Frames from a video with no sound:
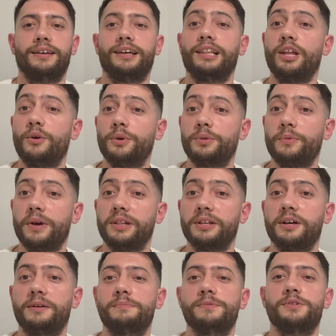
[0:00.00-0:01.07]
Hello and
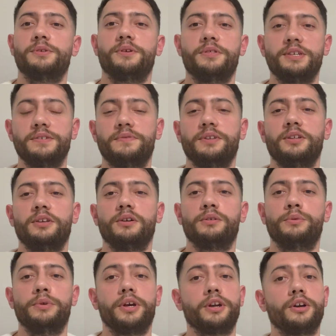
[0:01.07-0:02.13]
welcome. So in this video
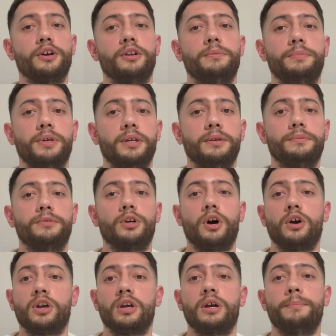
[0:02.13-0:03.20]
we are gonna be
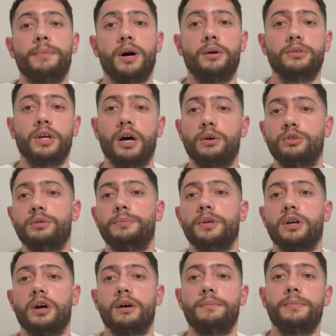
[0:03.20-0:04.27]
talking about how to
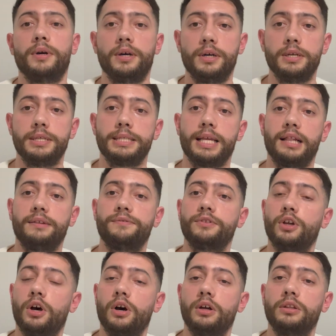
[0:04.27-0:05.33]
become a
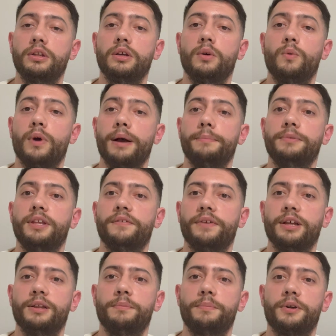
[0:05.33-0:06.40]
self-taught web
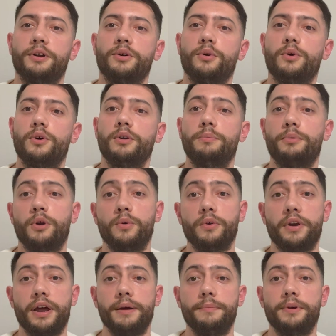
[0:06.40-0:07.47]
developer or
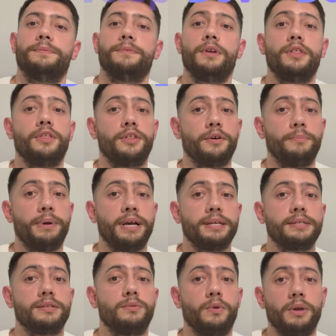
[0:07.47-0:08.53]
programmer in the
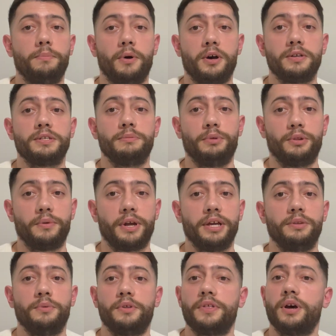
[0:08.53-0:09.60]
best way possible, right?
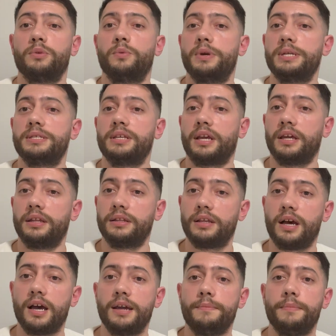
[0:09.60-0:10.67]
Without wasting any
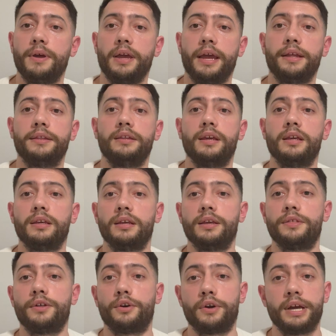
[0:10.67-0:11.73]
time and taking
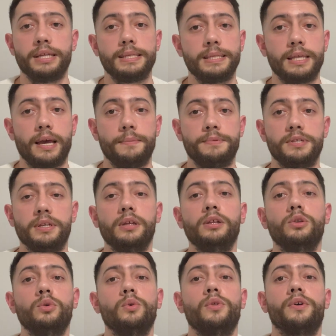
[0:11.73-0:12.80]
the right steps
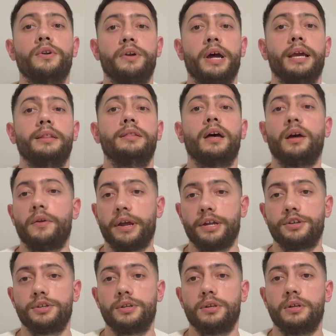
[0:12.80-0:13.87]
into the right
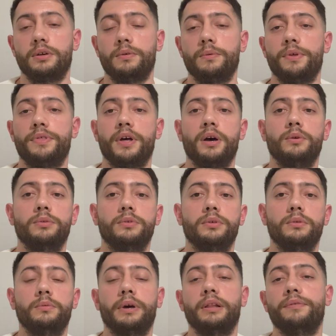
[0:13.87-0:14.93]
direction without,
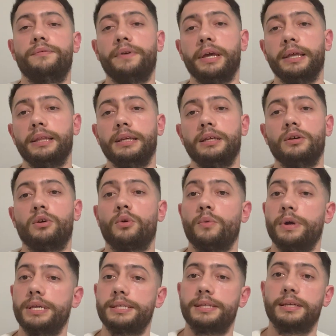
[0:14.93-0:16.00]
well, failing or
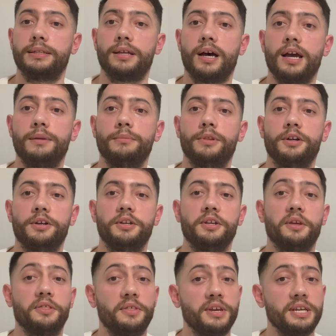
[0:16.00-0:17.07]
wasting time learning
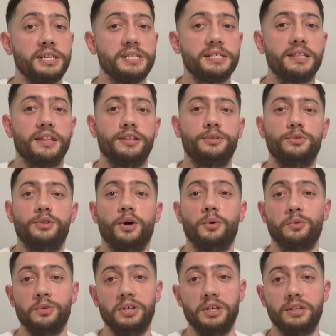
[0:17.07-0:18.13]
things that you
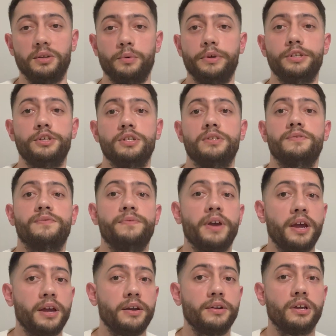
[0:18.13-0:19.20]
don't need, which is
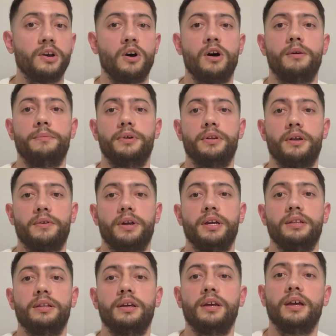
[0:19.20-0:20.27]
very common,
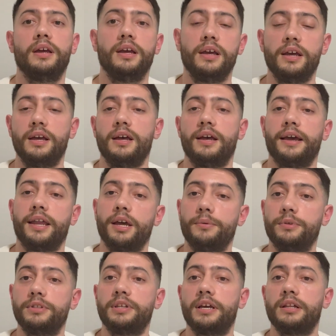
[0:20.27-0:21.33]
alright? And I
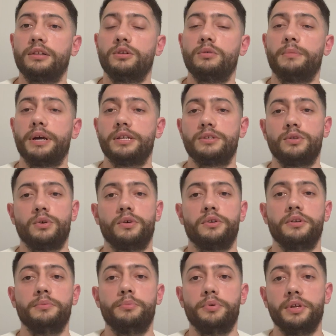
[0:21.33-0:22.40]
will tell you my
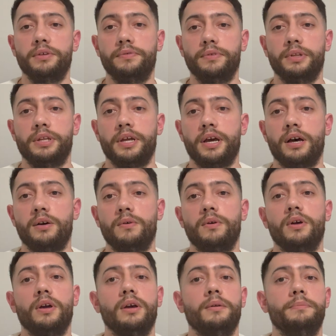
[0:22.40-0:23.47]
story briefly now
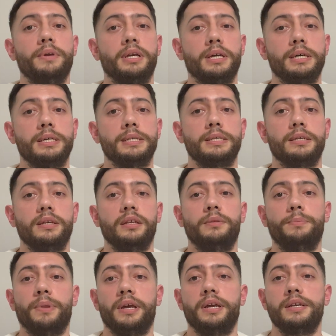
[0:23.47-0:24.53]
because it
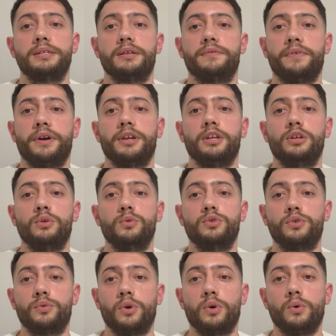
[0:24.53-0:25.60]
plays a very huge
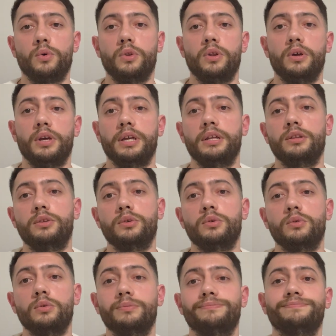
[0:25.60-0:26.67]
role
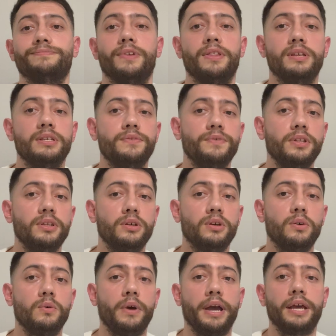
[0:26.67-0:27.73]
into this
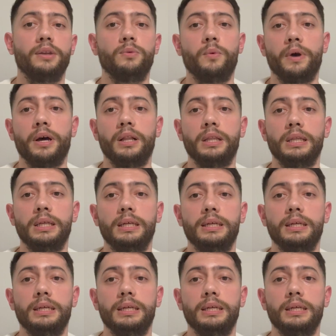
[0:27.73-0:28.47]
video and, well,